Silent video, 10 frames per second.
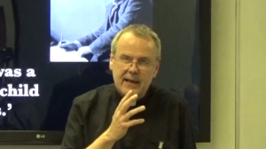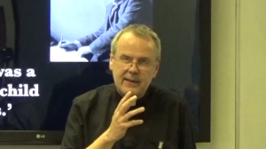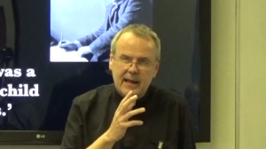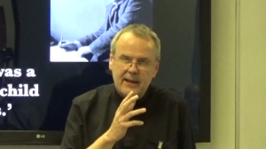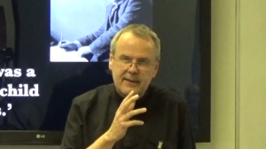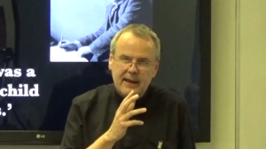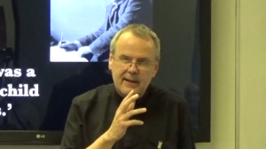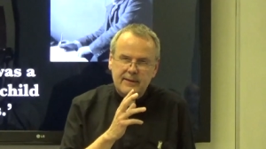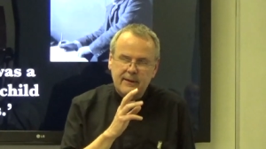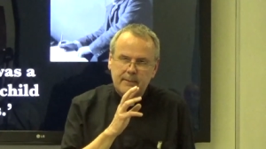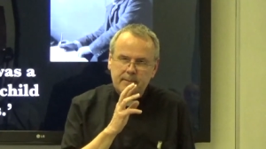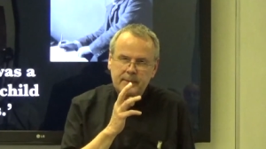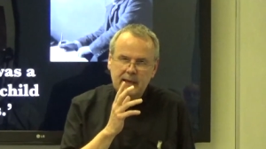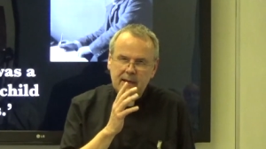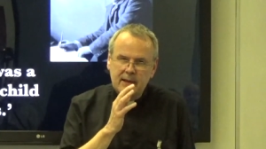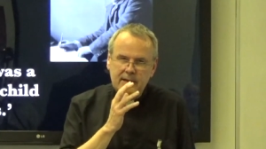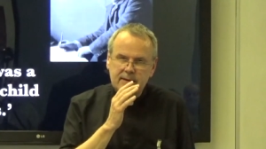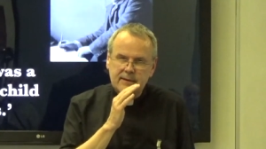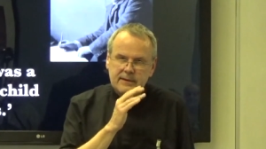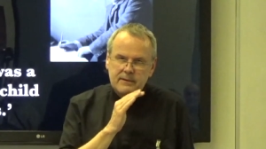that, that, that um,
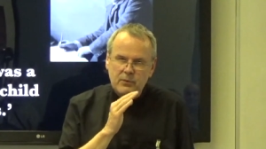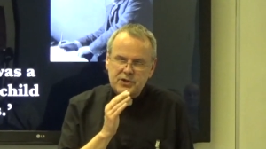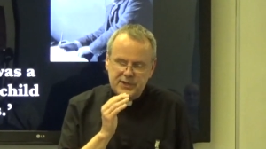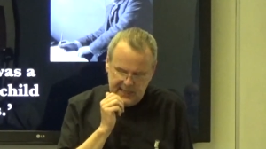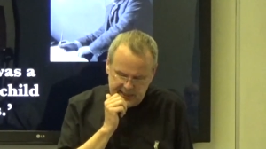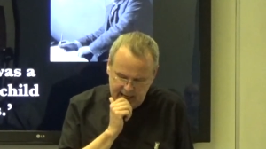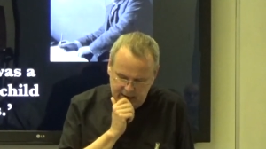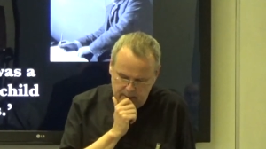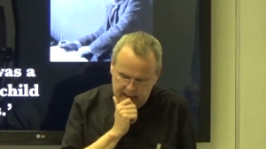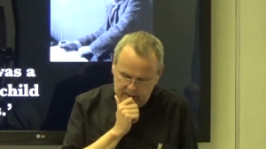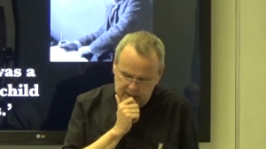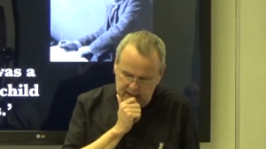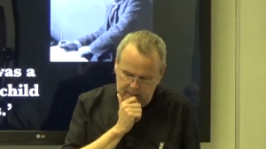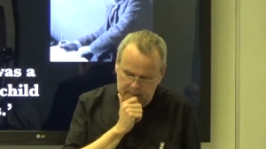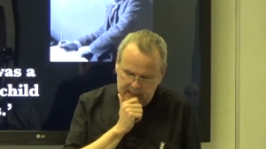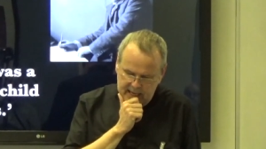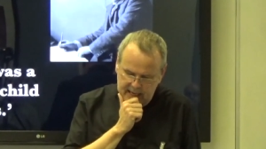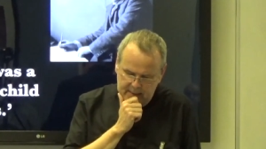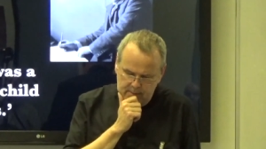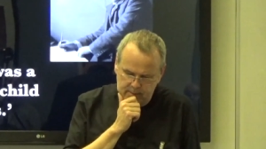what she says there about being
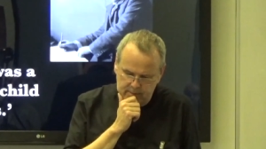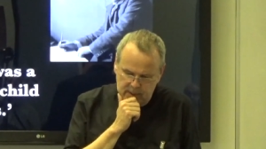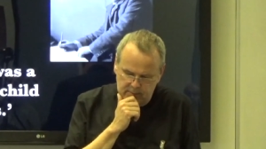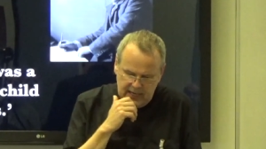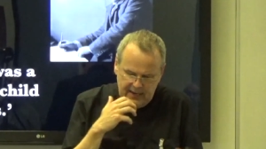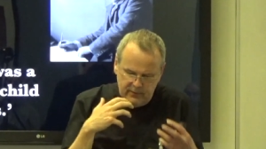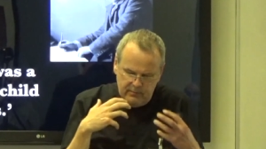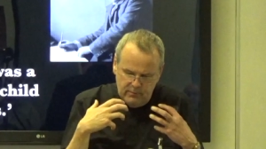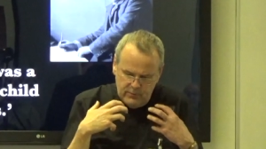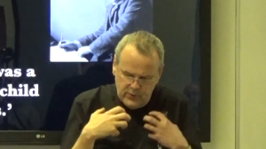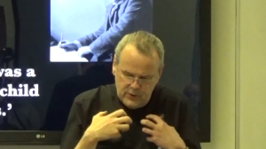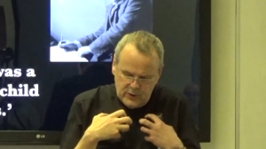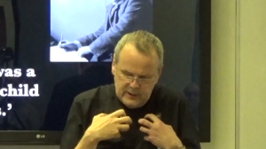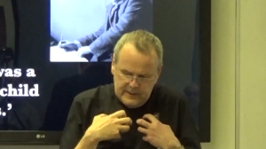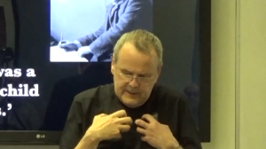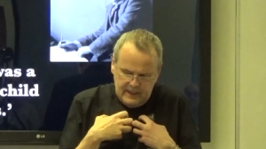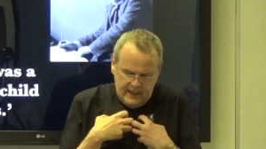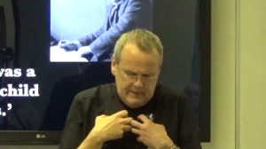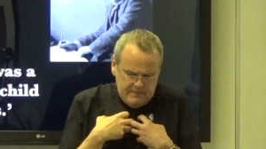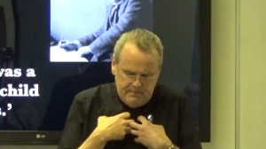in, even more
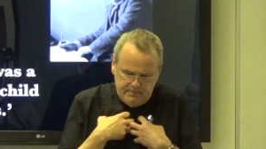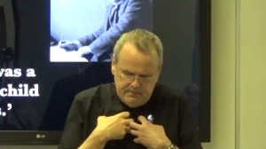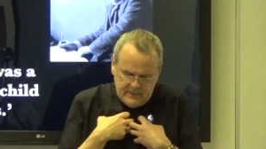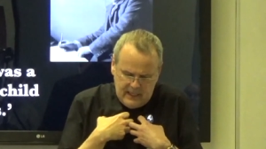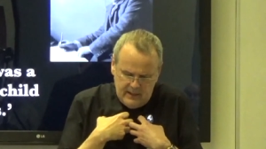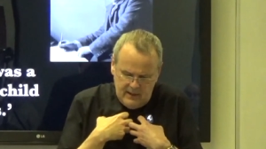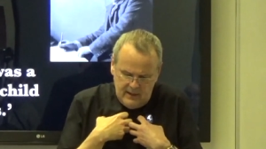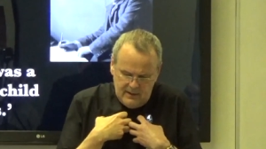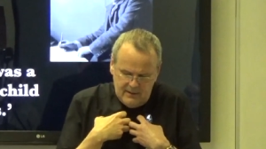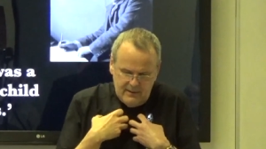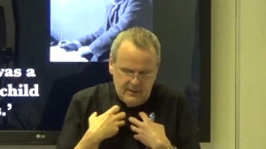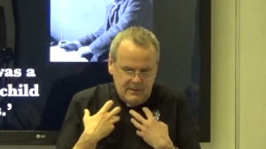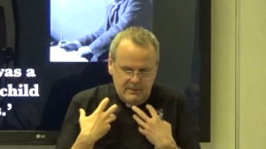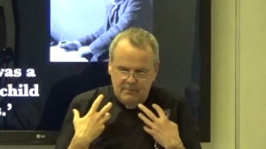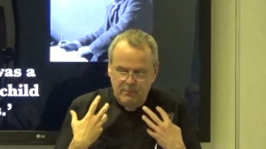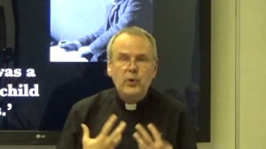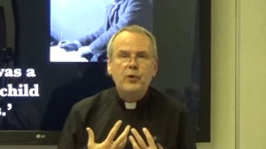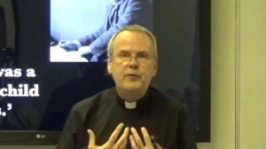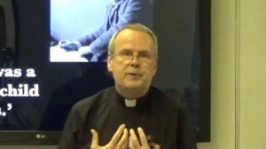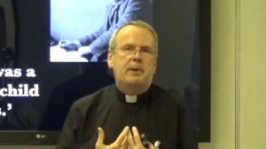um,
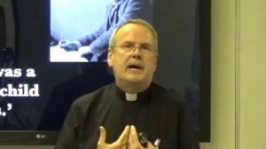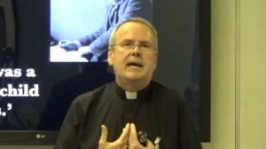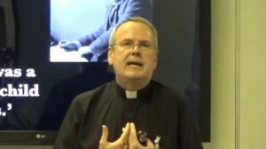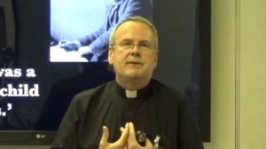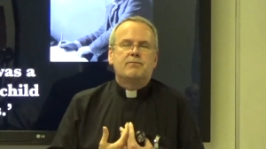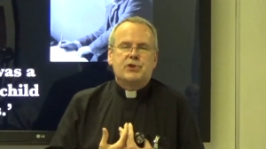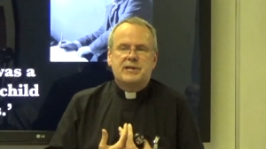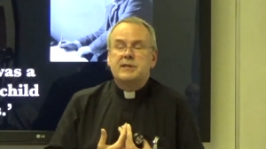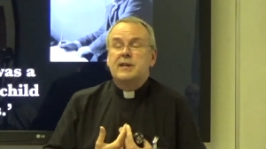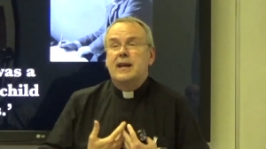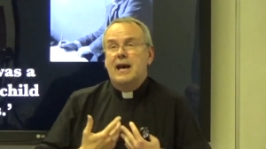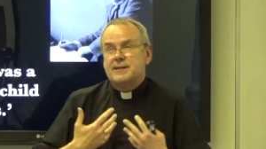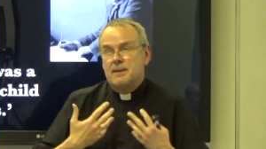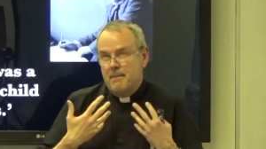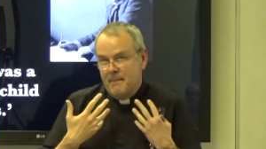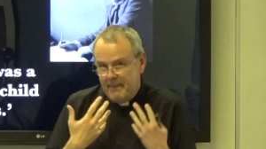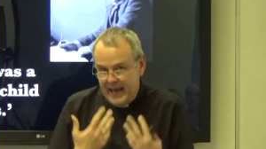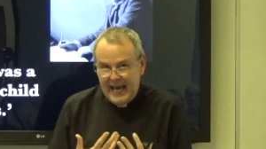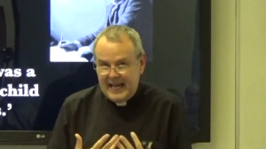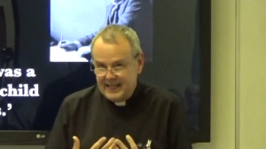moved by Chesterton as a
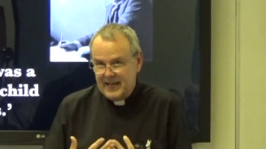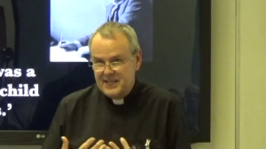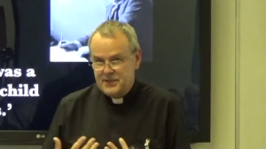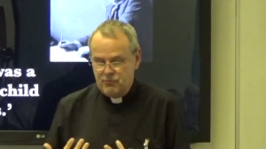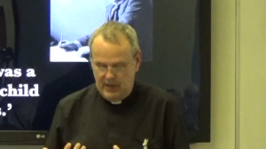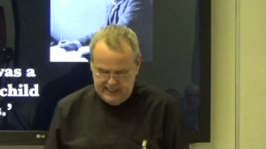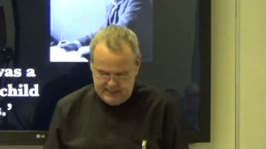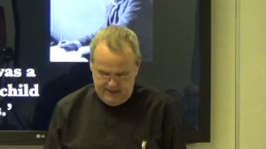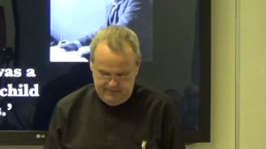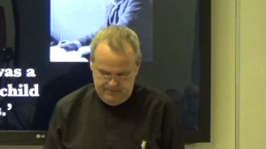man than as a writer.